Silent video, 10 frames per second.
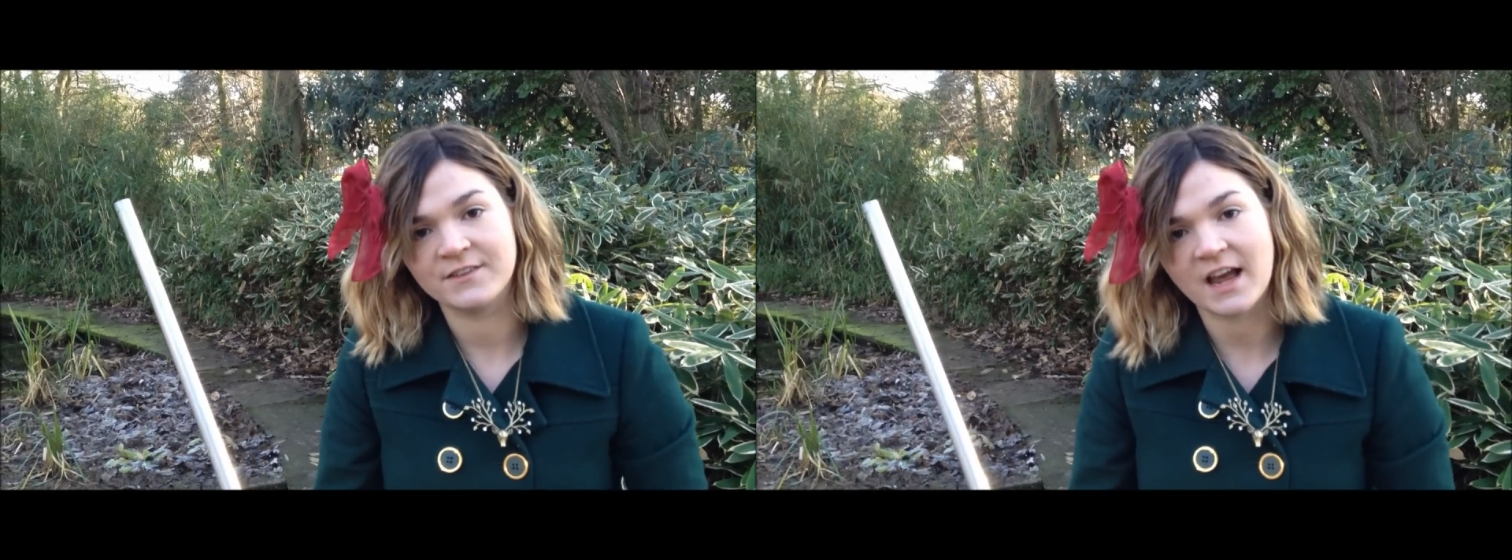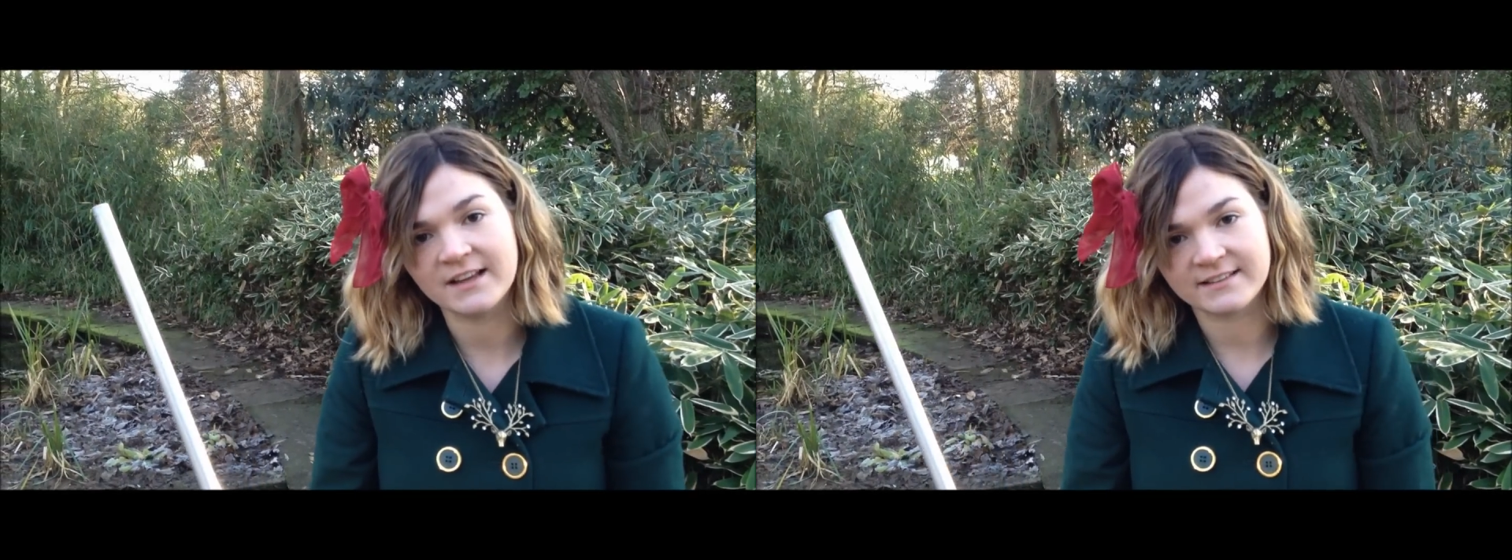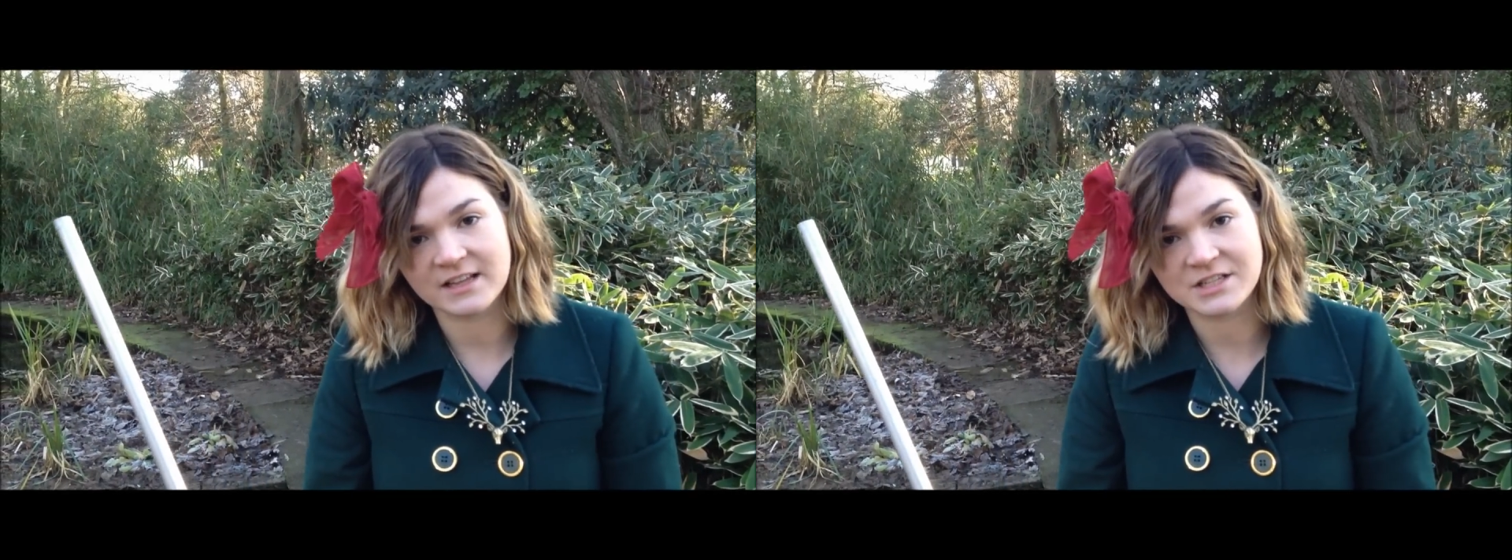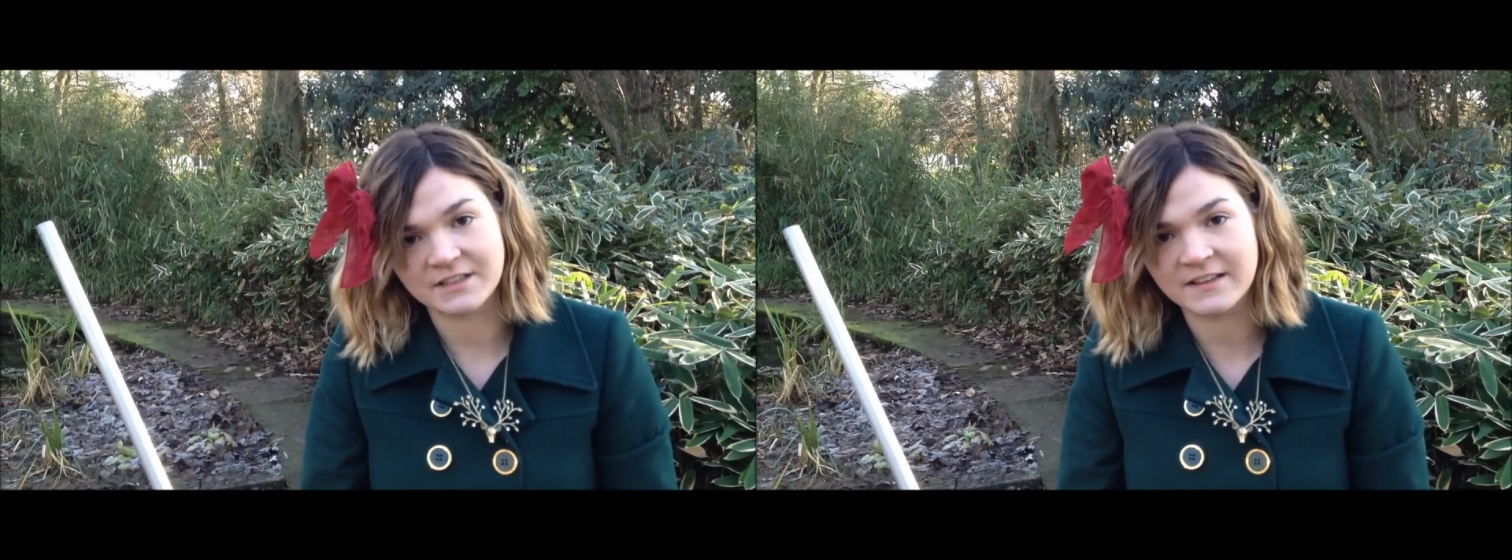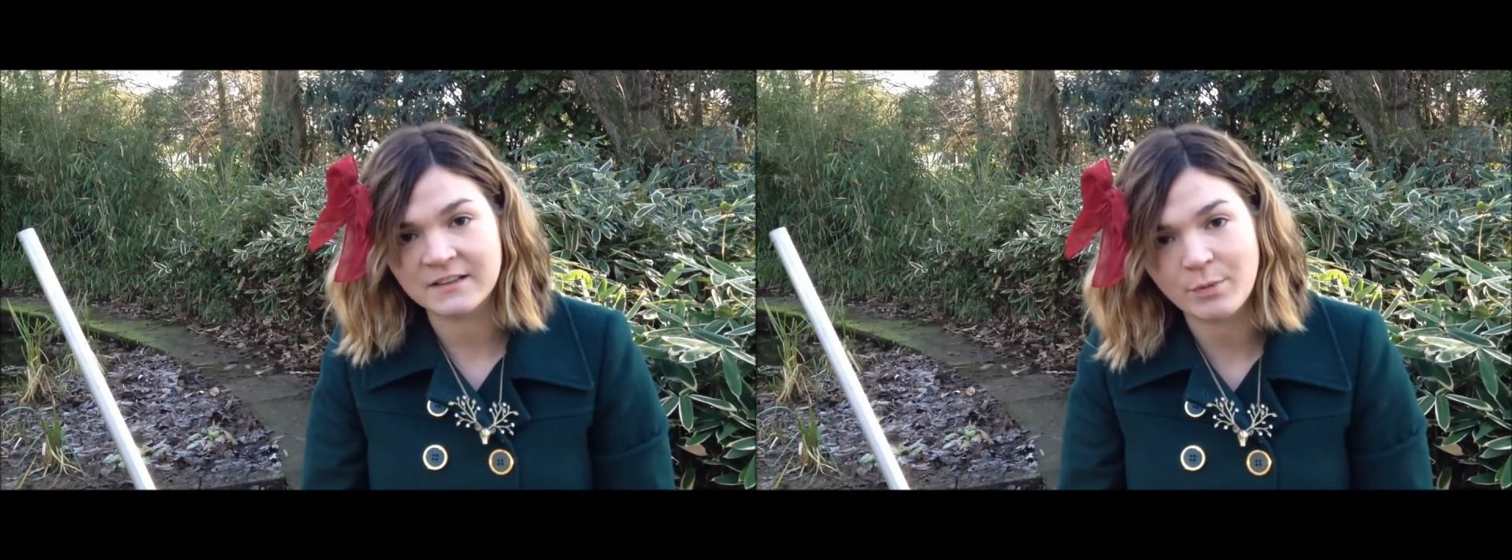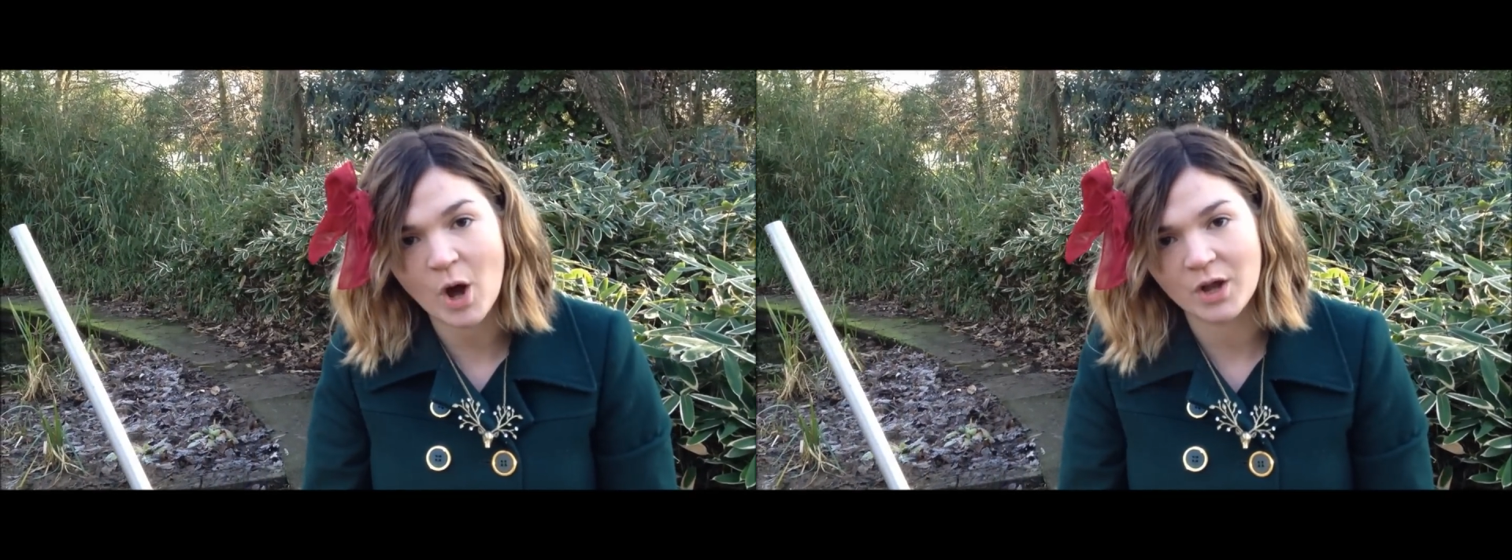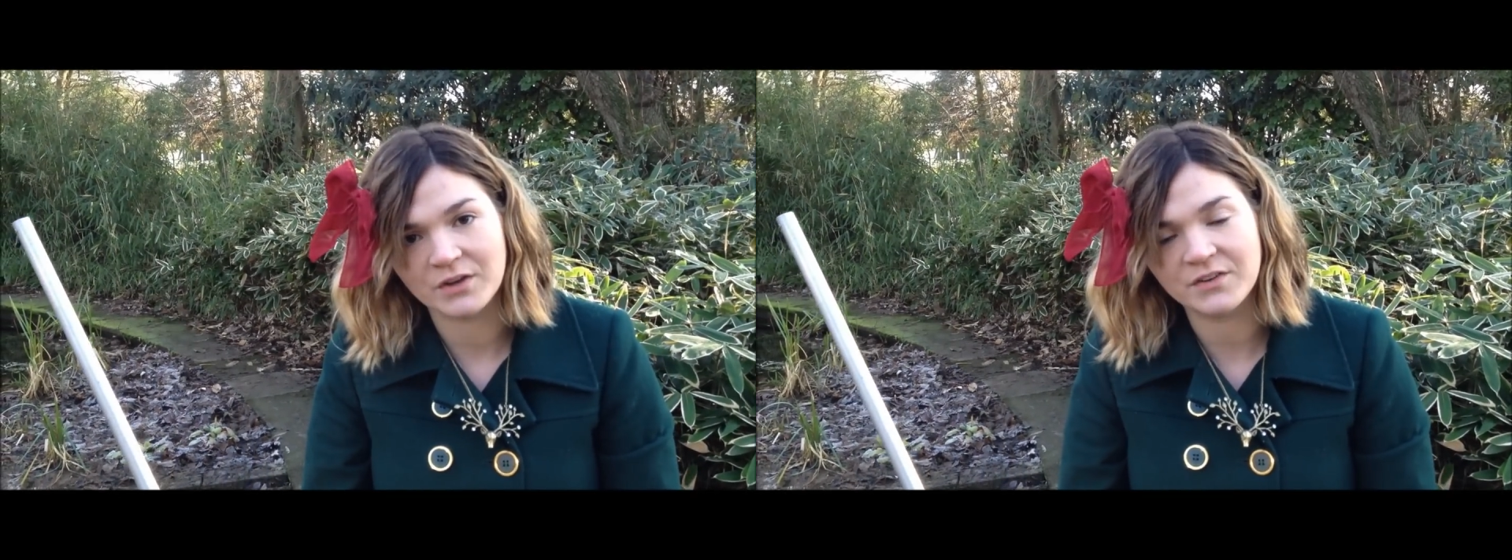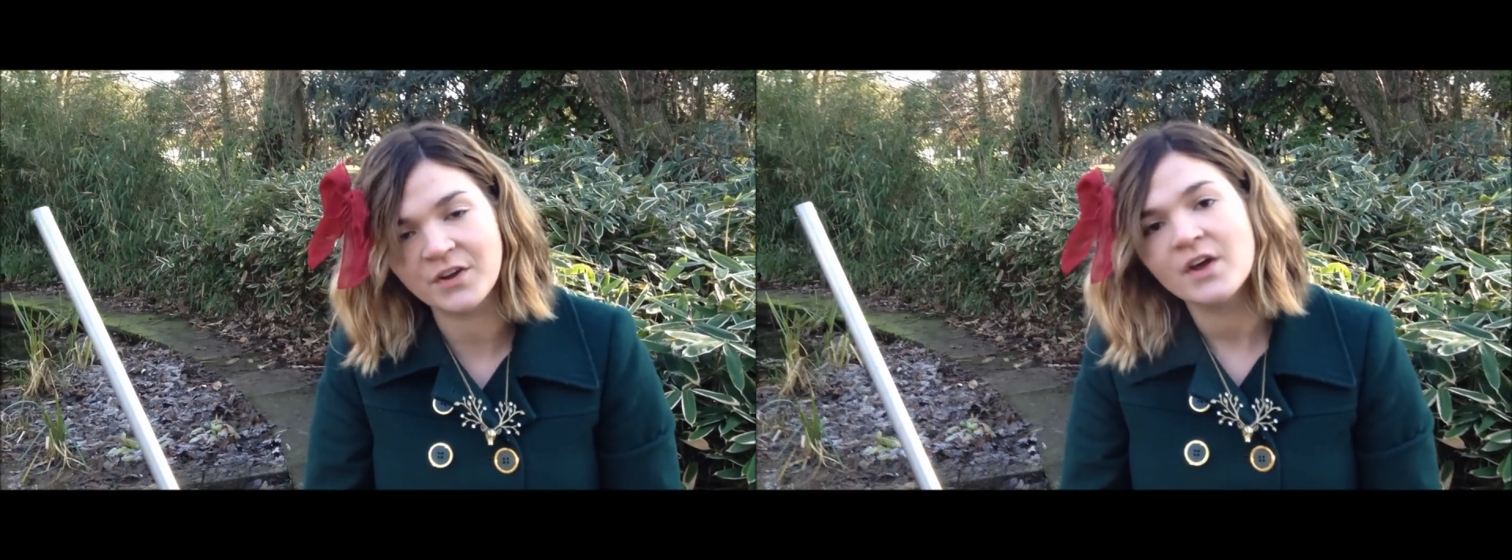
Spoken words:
of sites such as this pond,